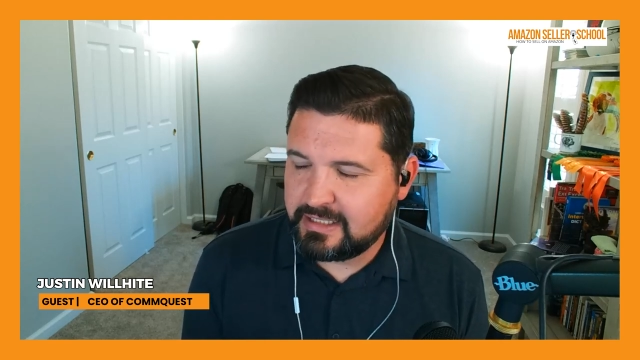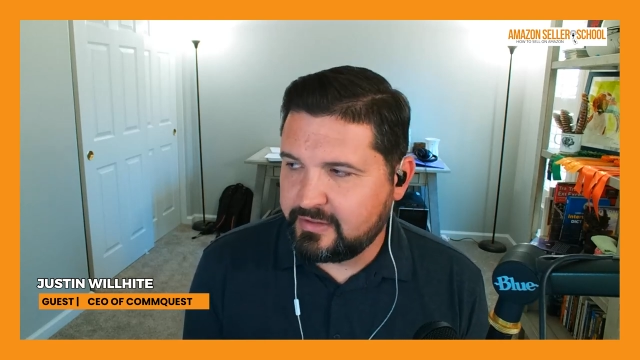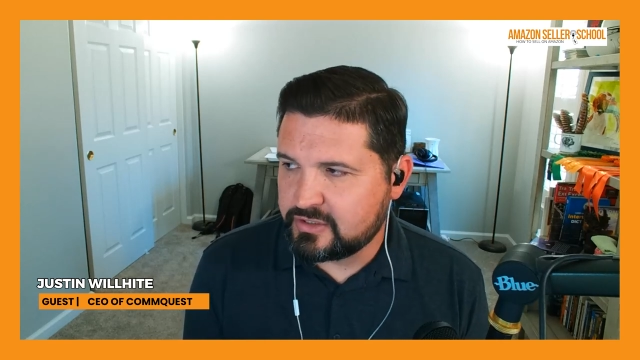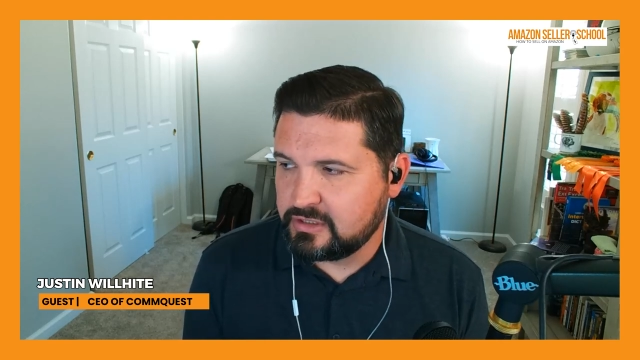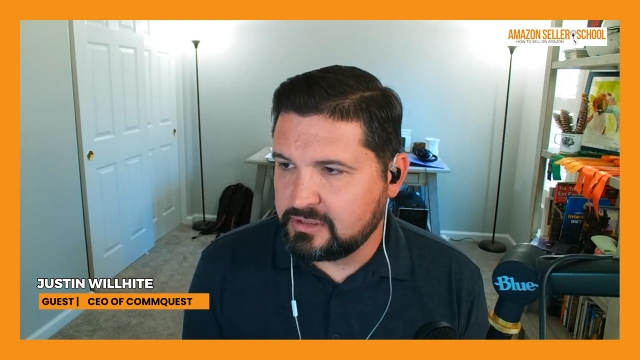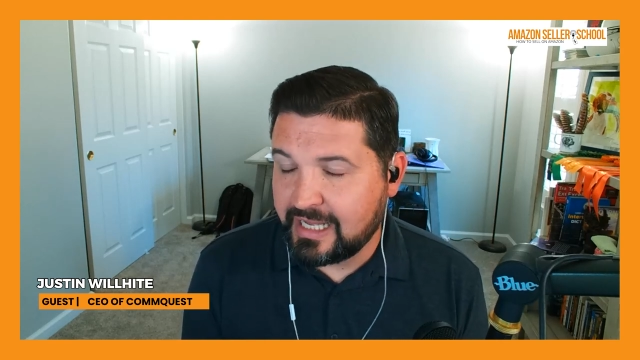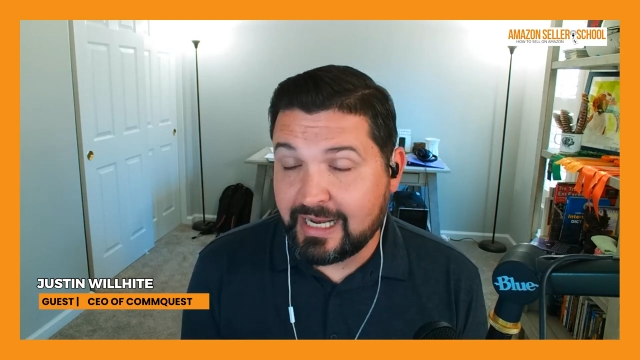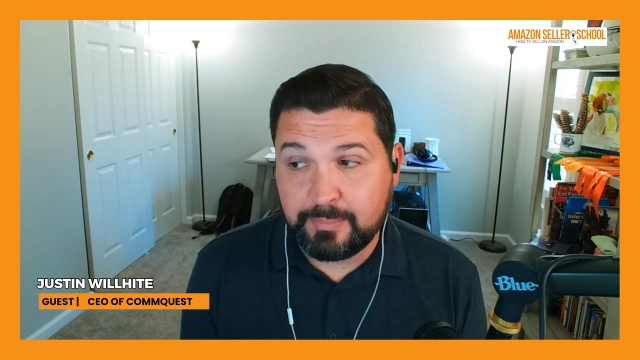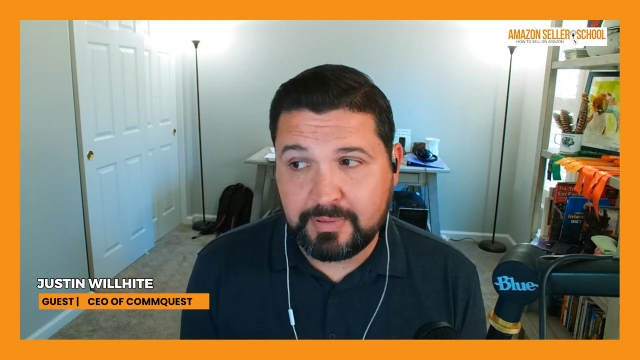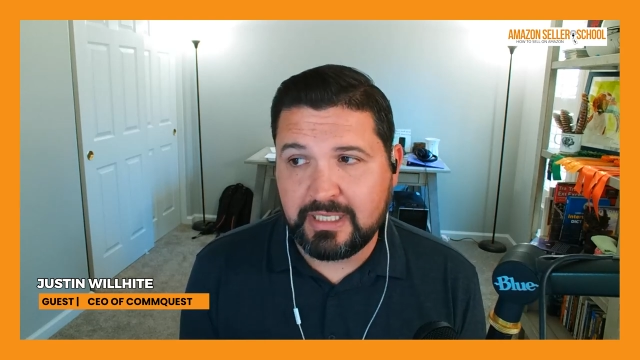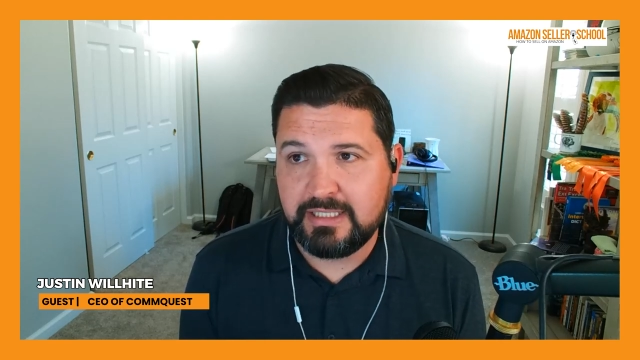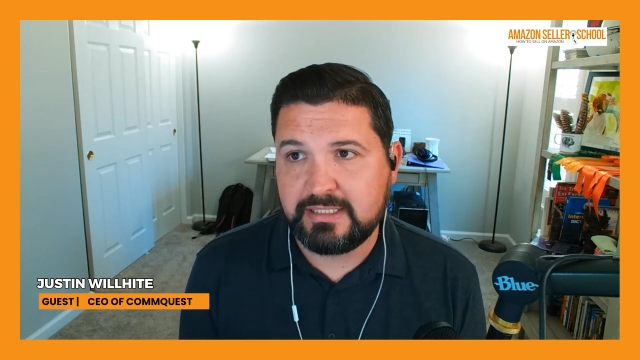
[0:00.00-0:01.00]
And there's a lot of
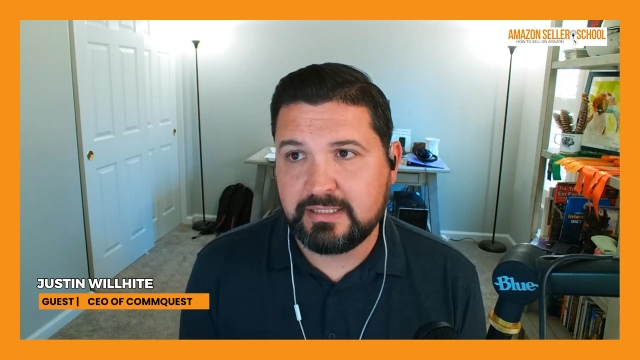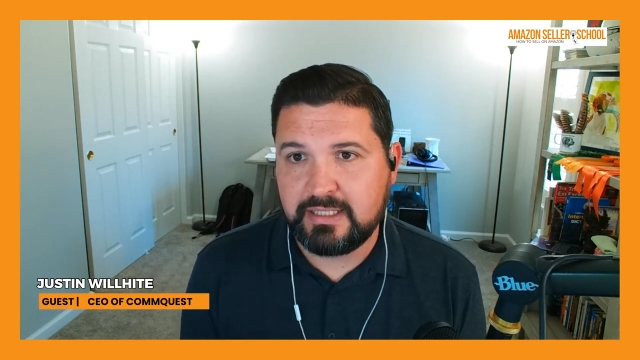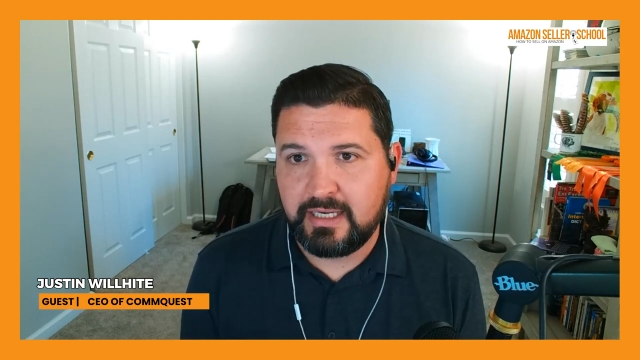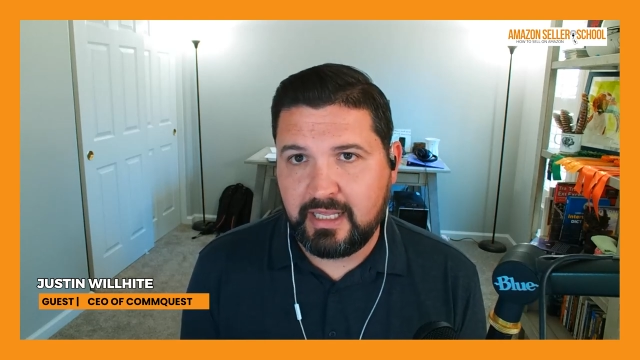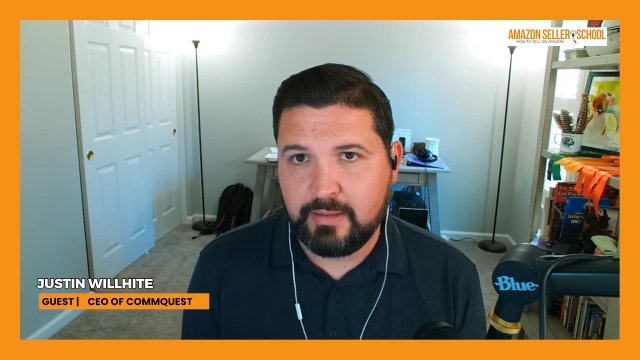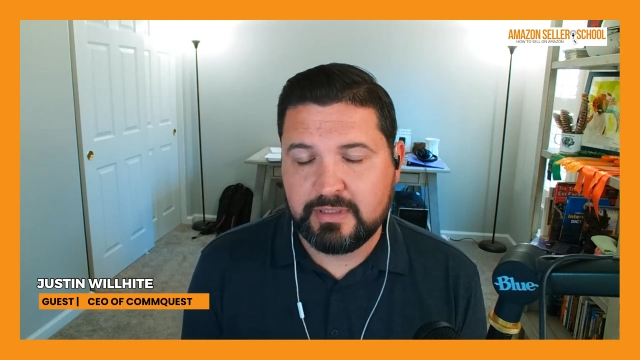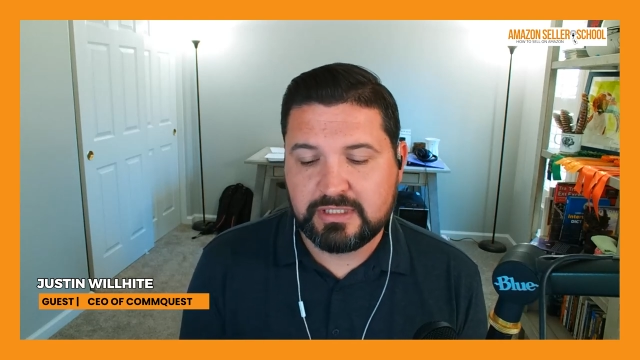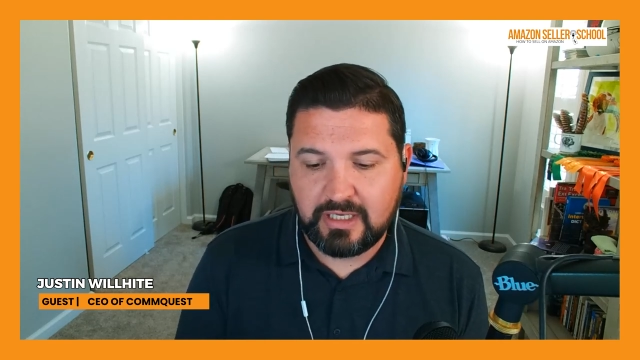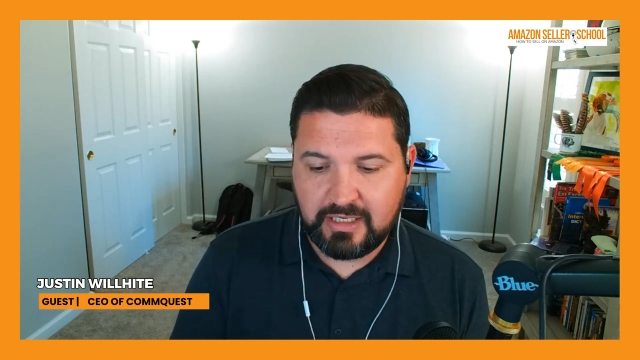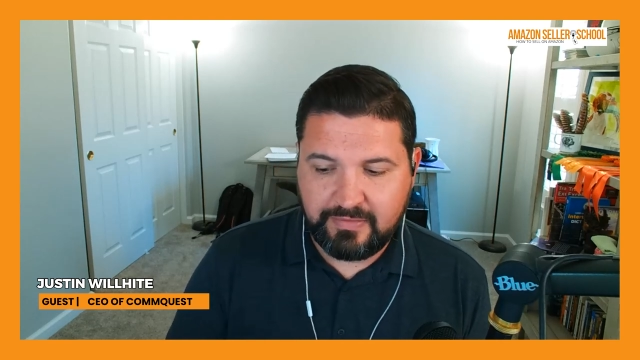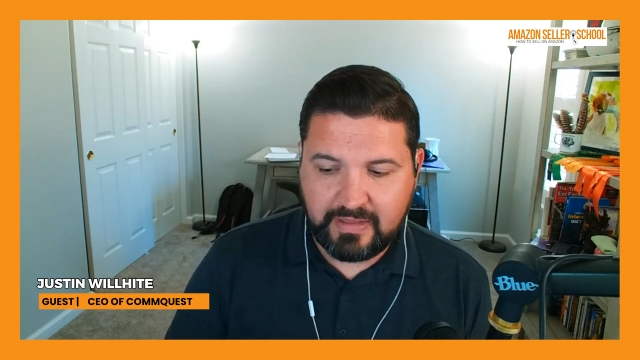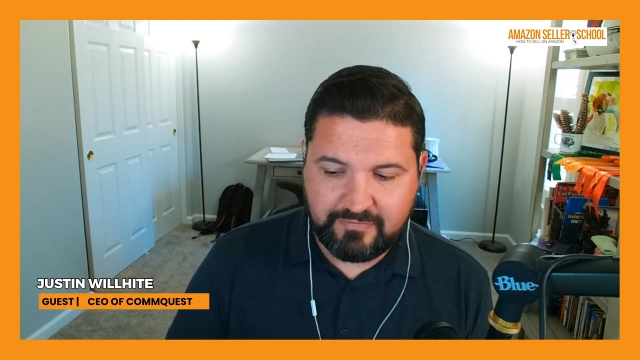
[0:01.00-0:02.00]
places that
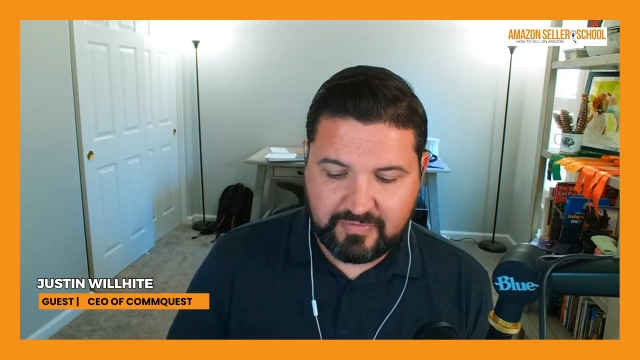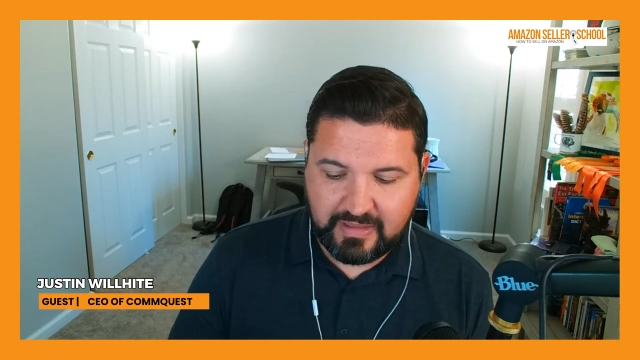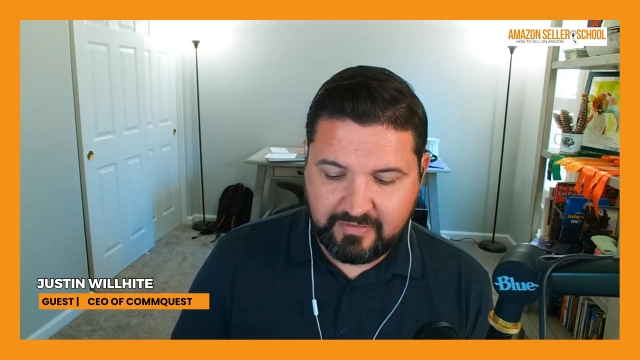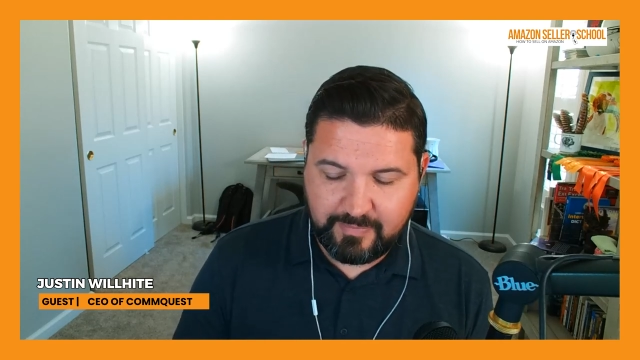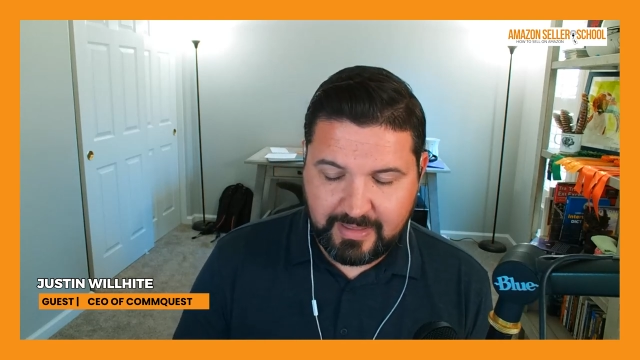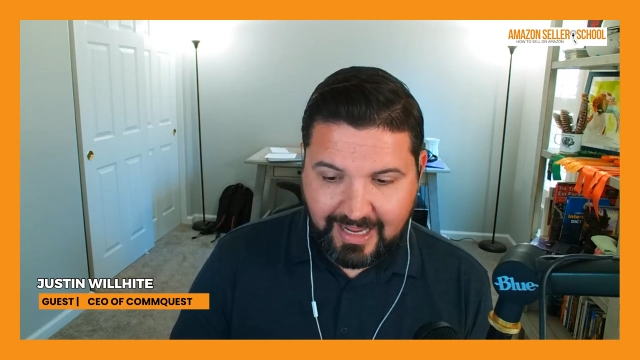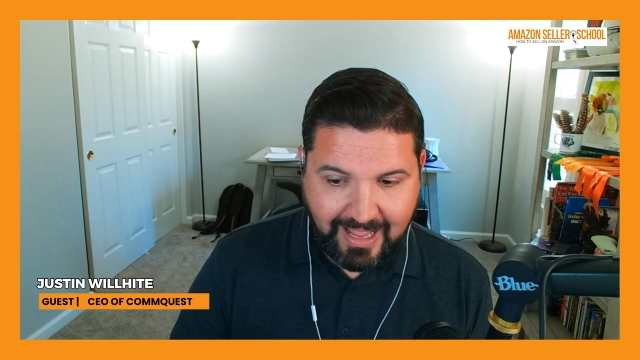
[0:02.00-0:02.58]
Amazon and they've they've been